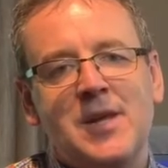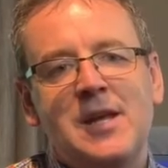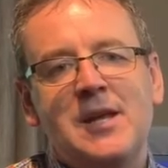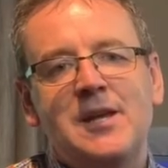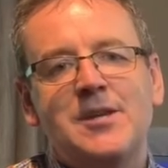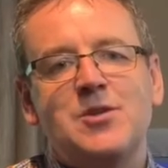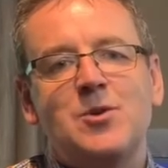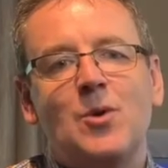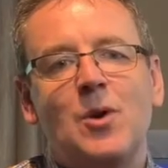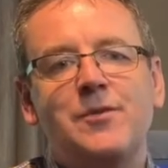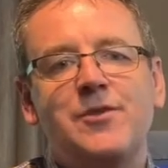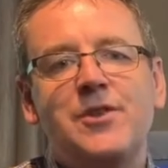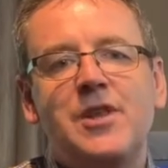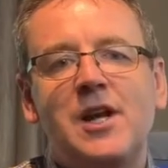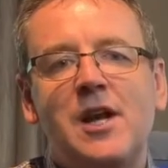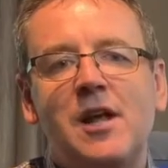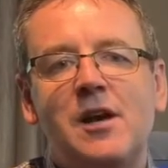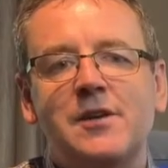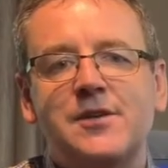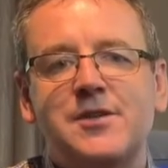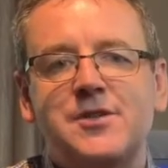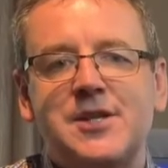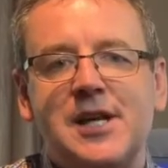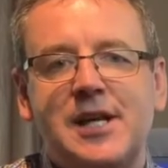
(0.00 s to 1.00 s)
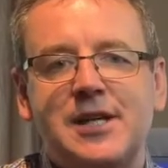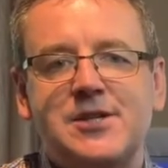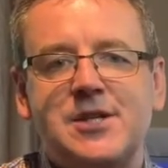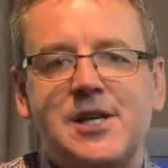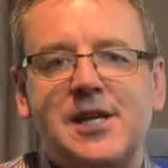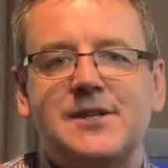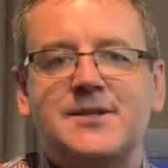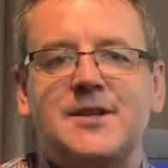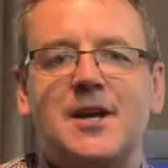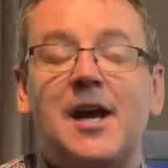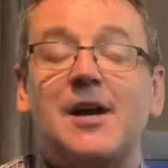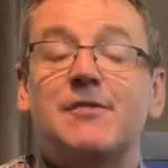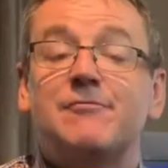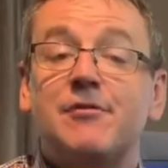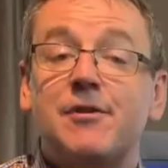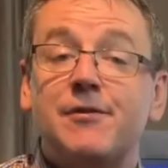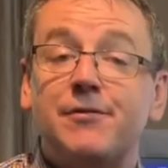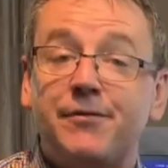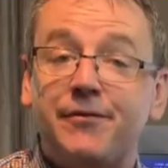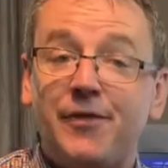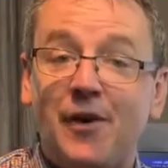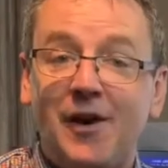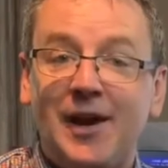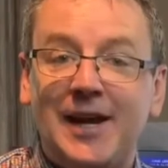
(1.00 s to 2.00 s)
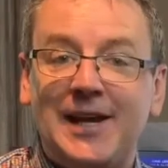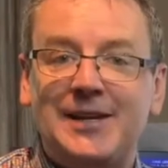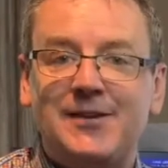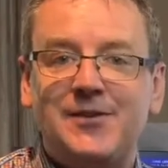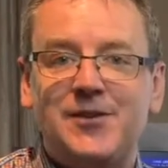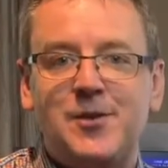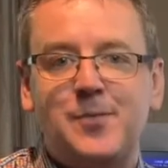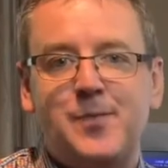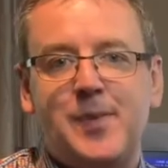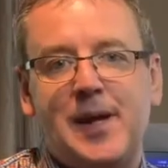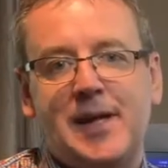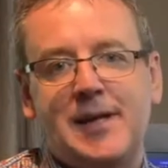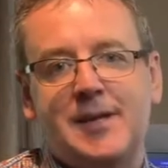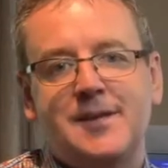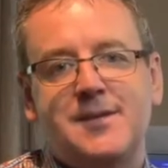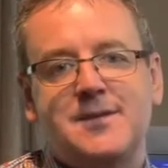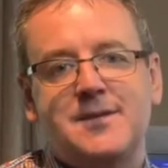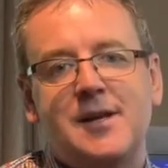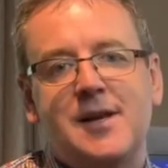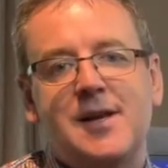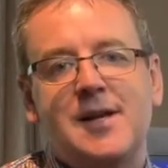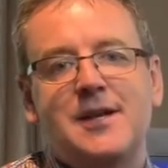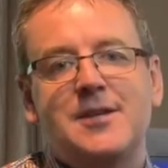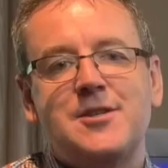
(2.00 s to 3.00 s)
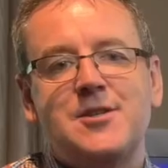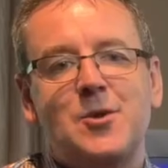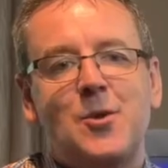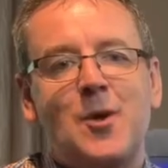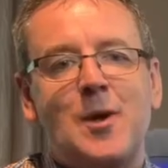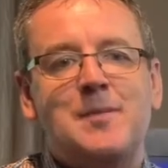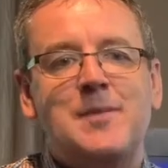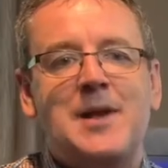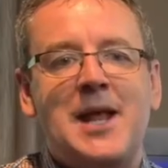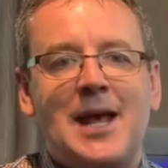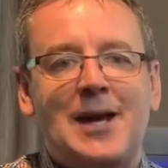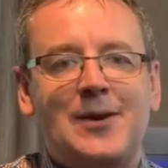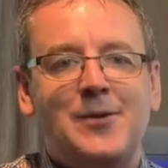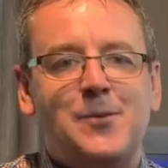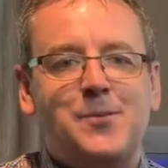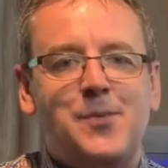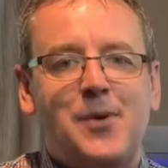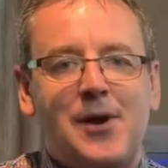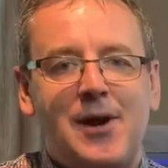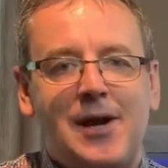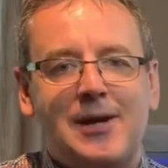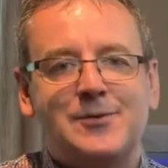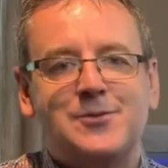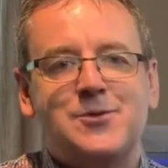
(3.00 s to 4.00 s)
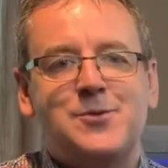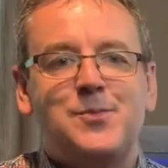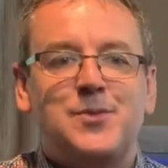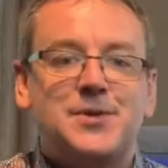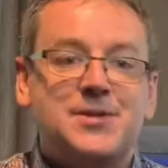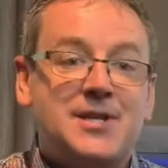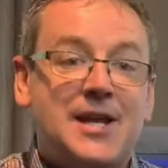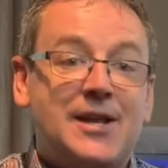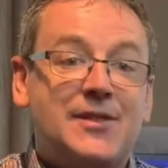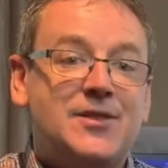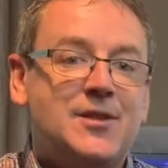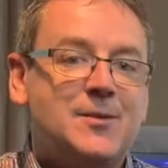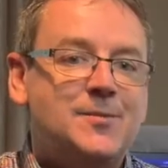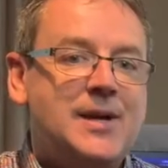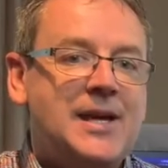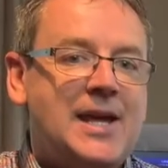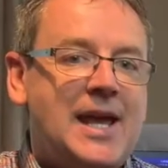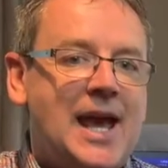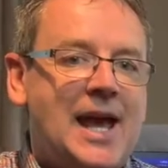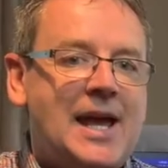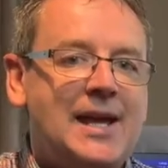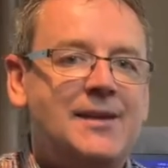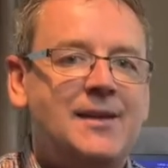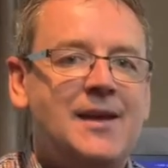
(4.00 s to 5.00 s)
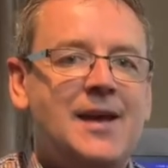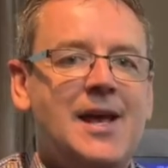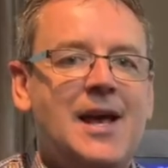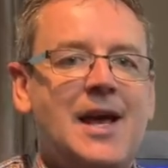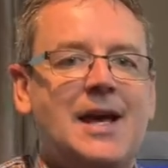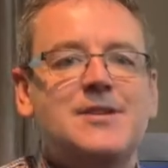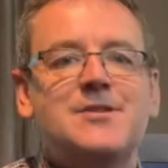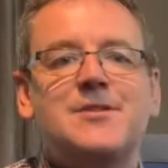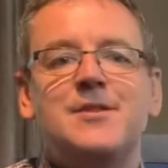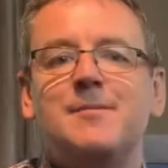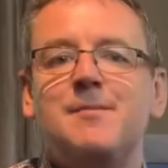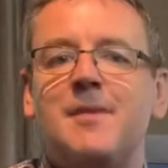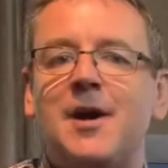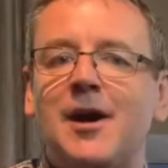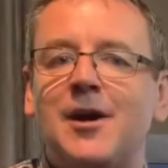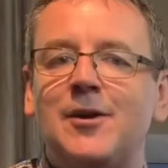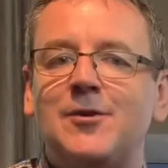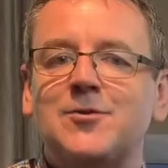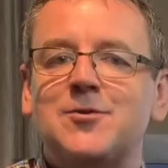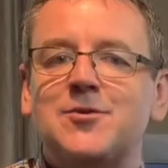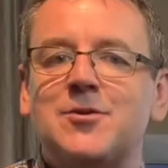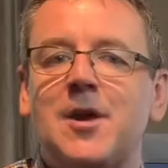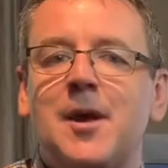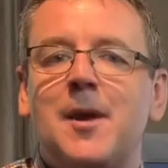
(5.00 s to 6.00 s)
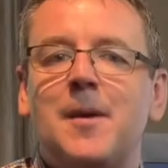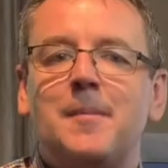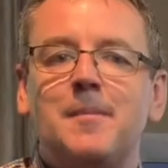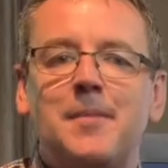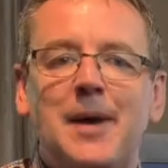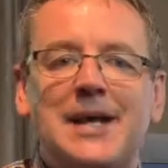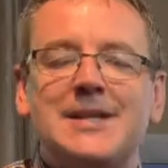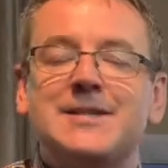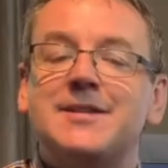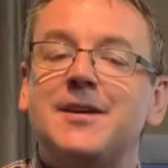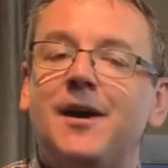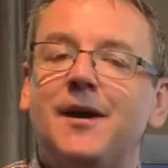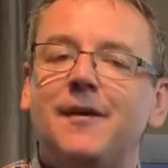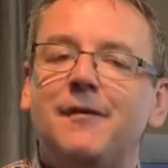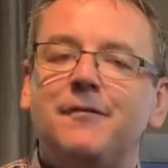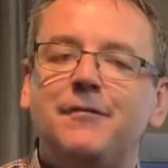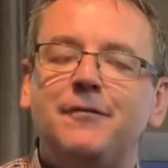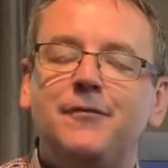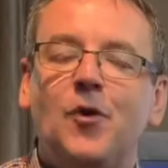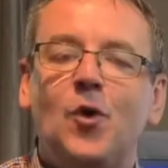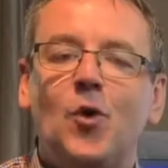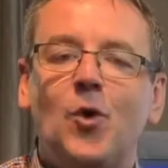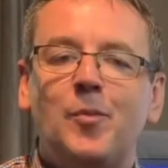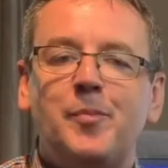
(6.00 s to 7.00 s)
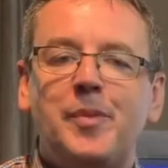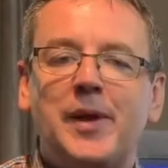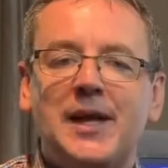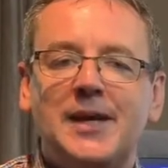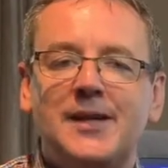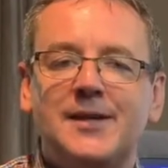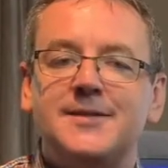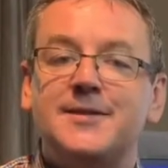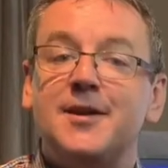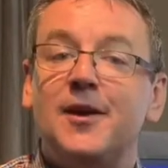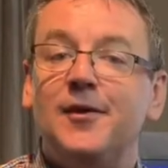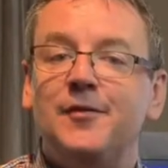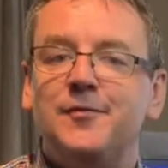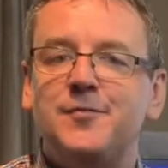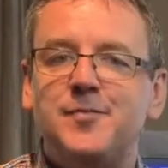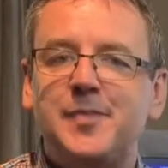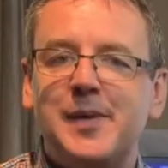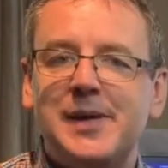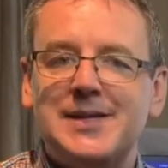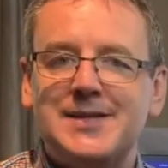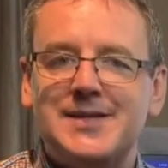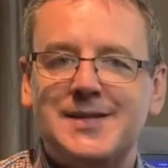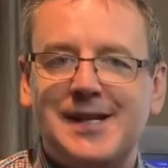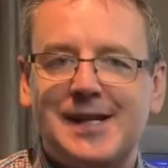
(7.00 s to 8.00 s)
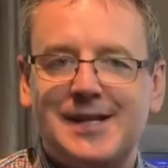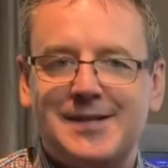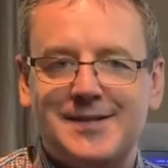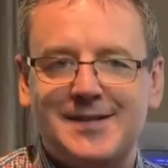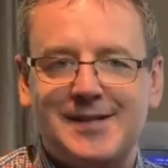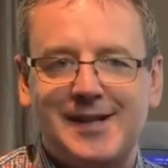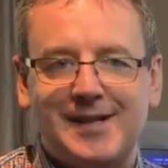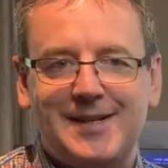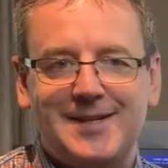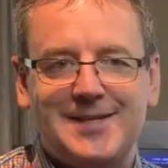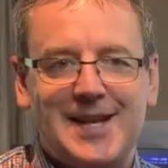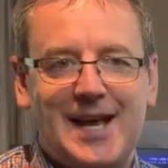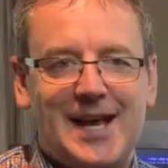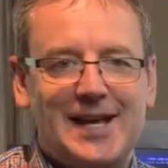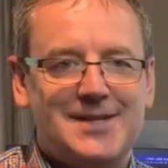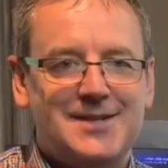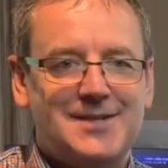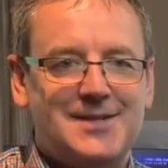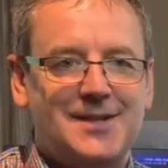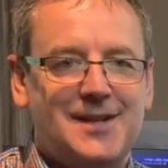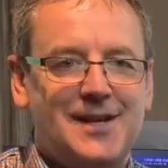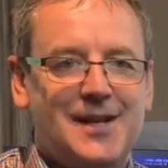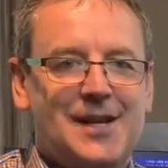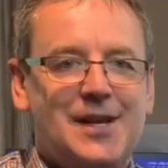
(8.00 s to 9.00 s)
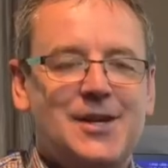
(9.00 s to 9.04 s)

So over the last 6 years, I have refined the pillars, and so I'm now proud to present them again as the Miles Better 4 pillars of business success.